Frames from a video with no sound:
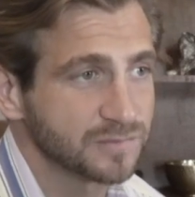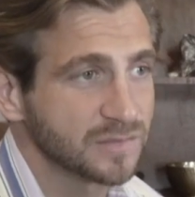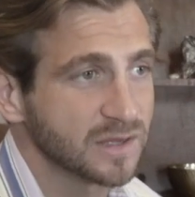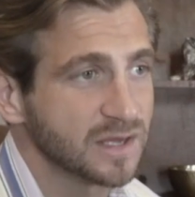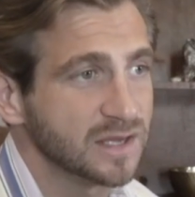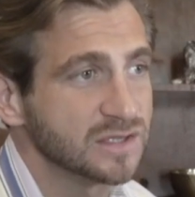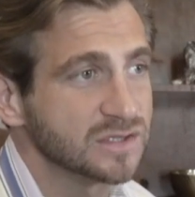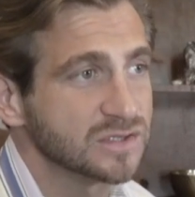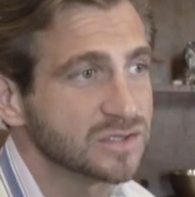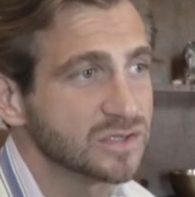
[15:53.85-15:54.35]

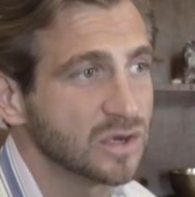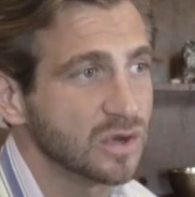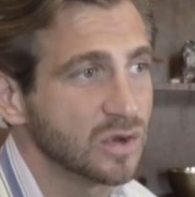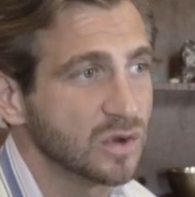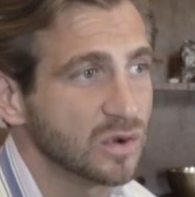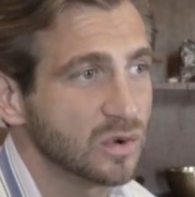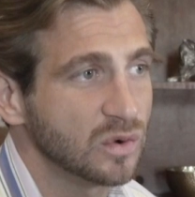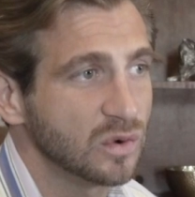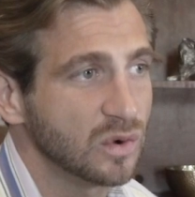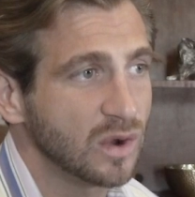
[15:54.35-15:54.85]
And
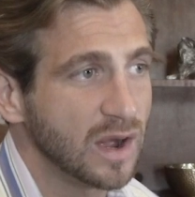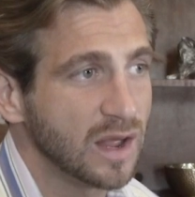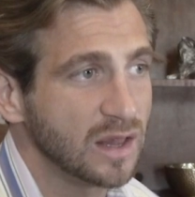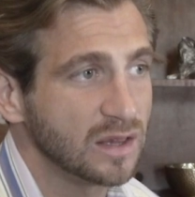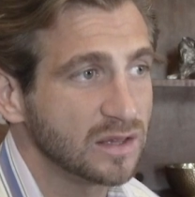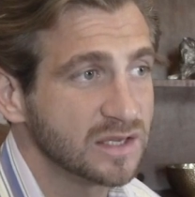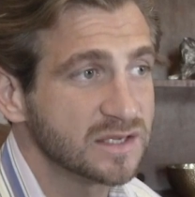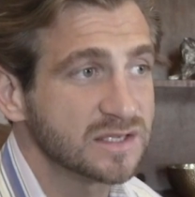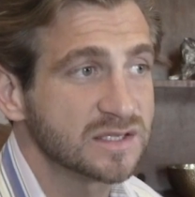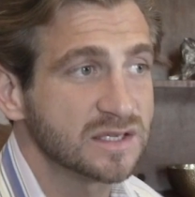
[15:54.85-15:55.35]
so I
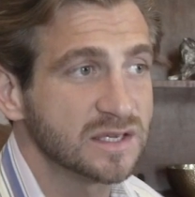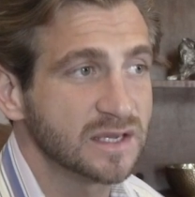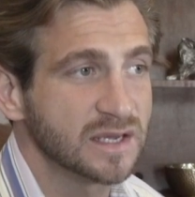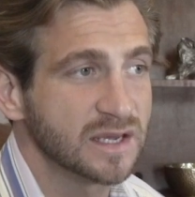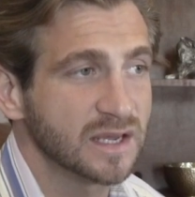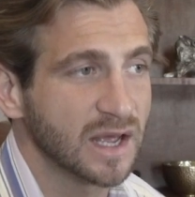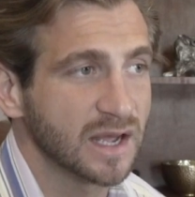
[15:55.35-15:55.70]
listed it.